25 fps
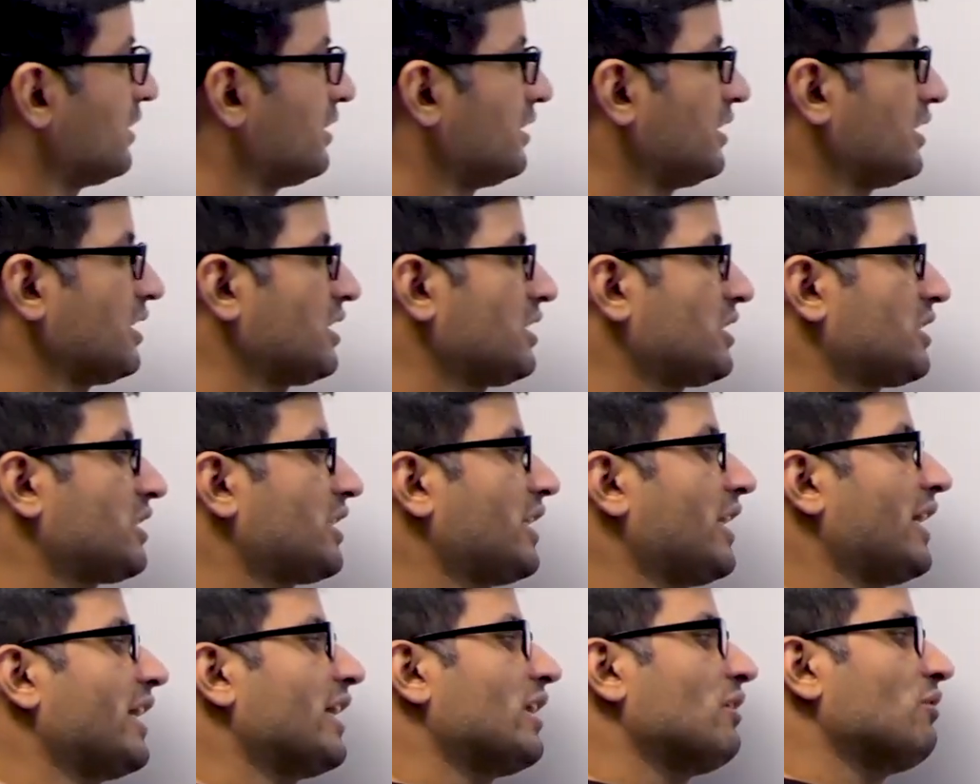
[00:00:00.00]
this
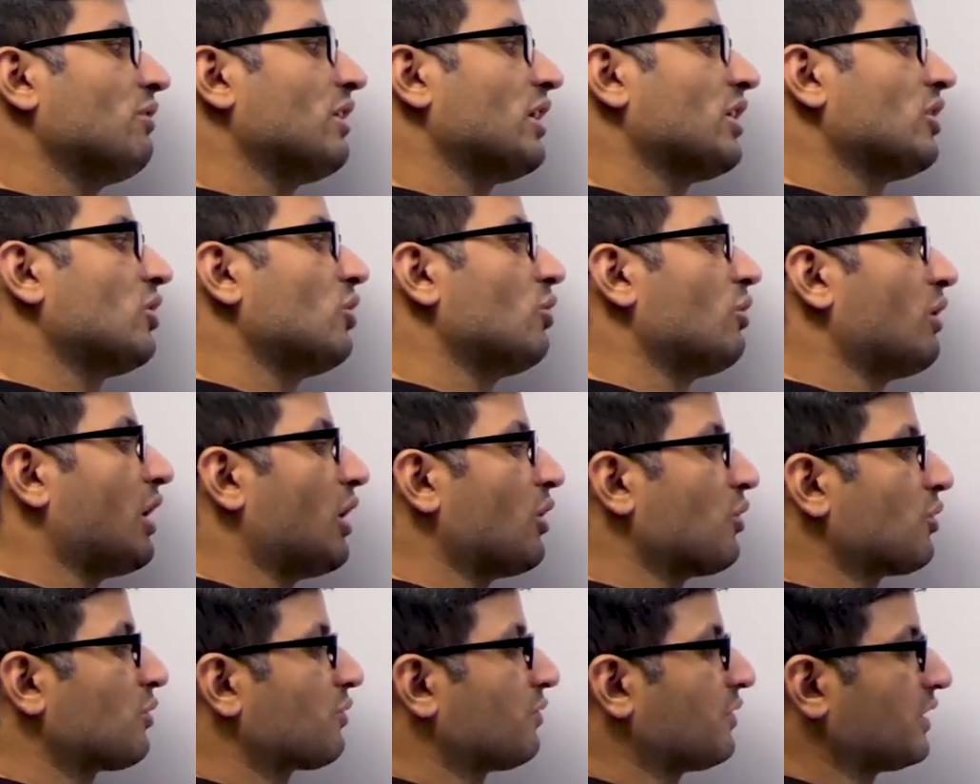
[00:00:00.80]
10 will go
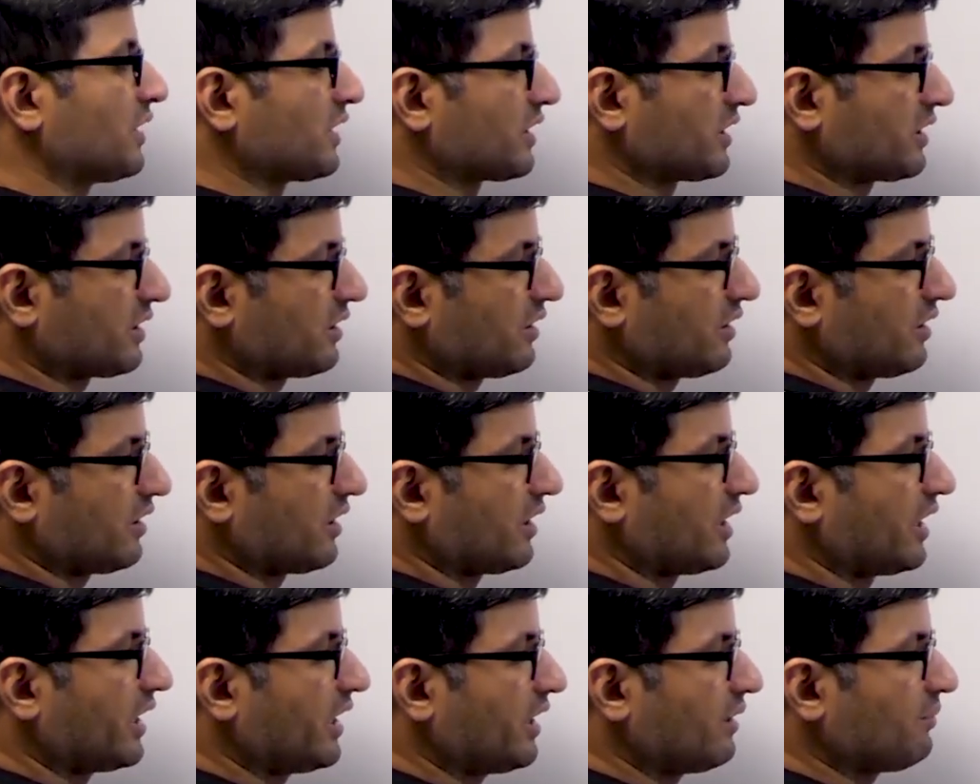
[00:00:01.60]
out first,
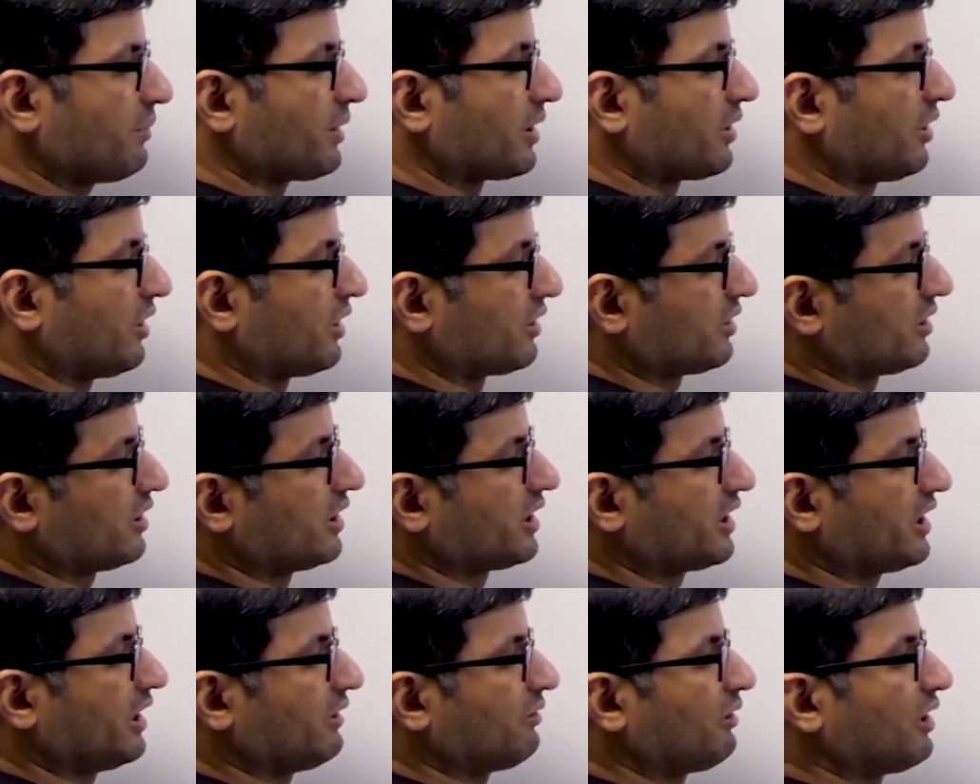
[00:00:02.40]
right? Because
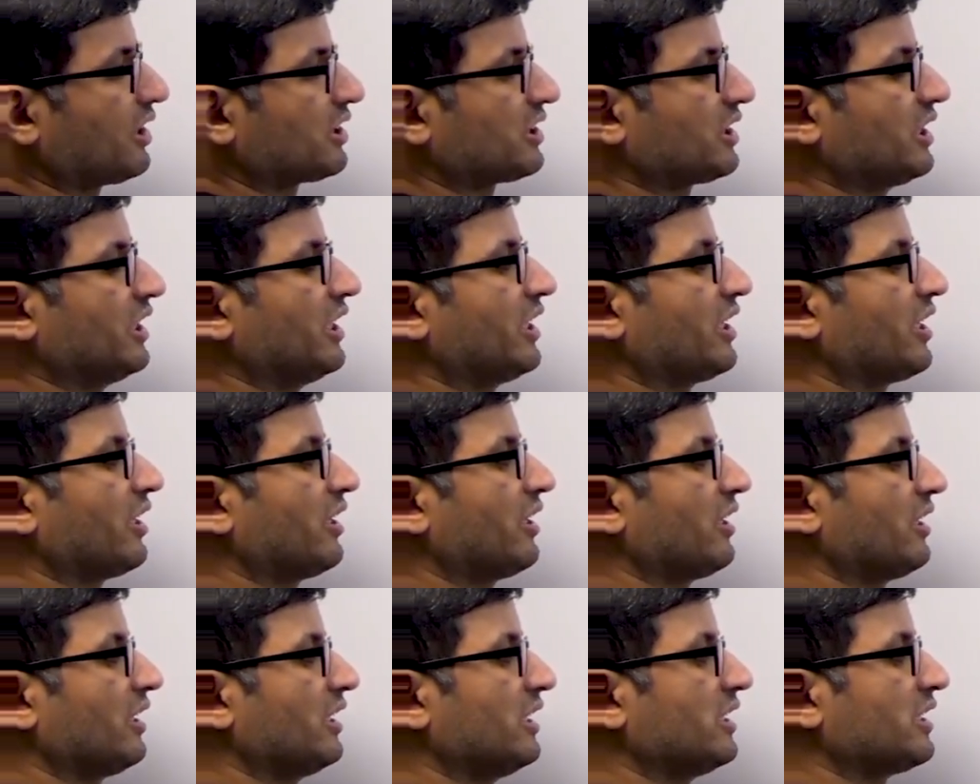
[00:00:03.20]
this was
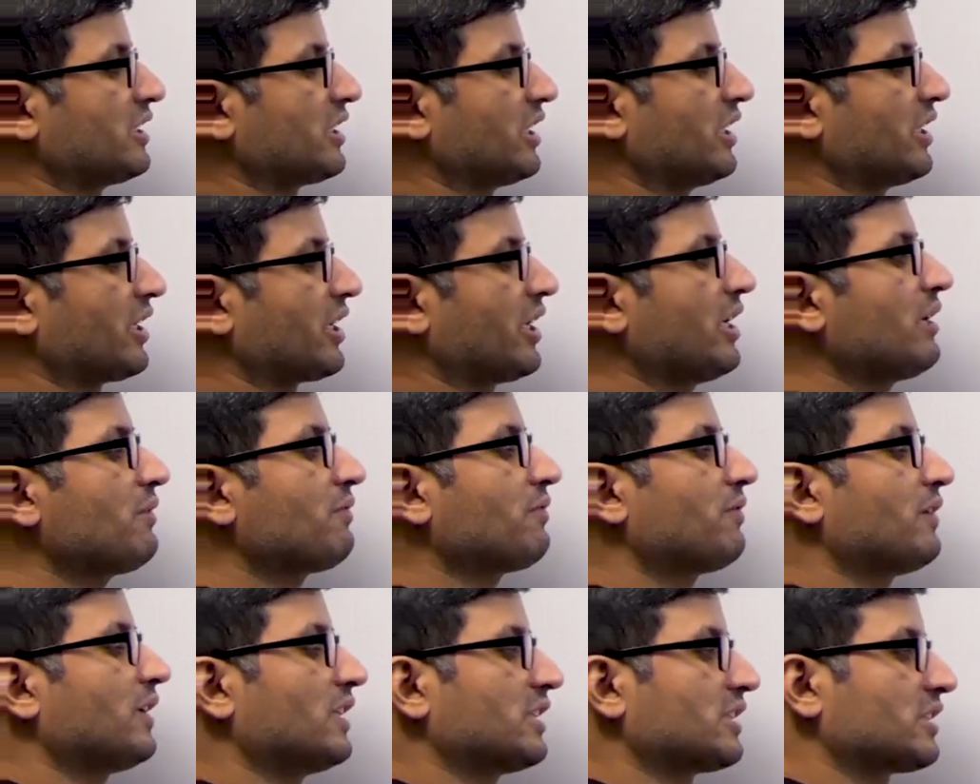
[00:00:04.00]
inserted
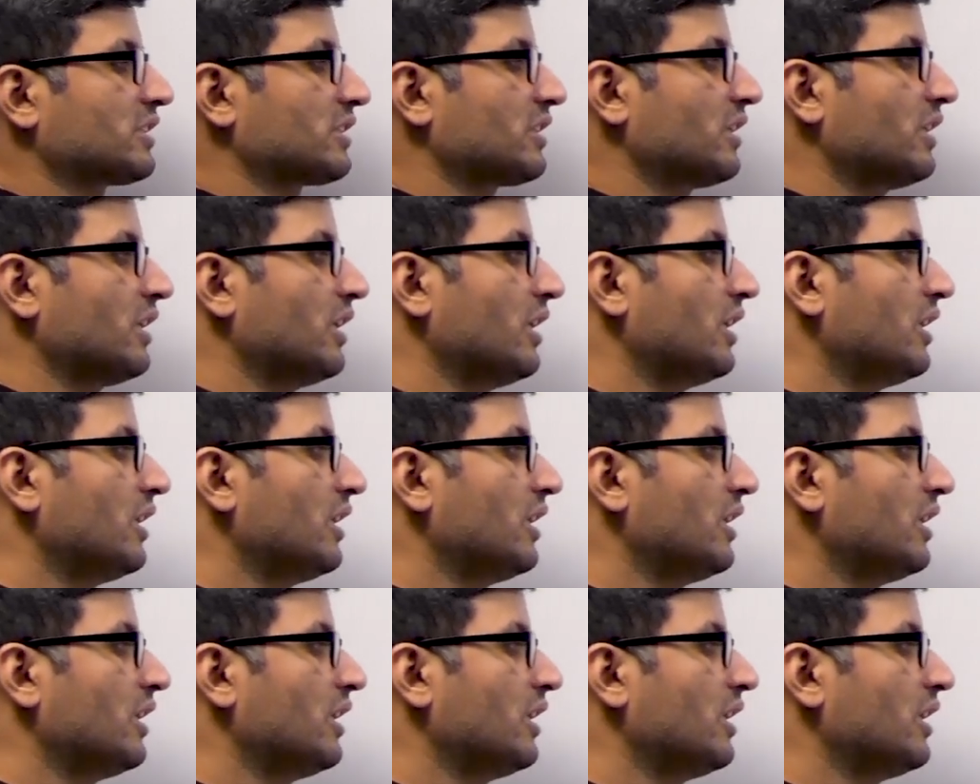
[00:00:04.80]
first.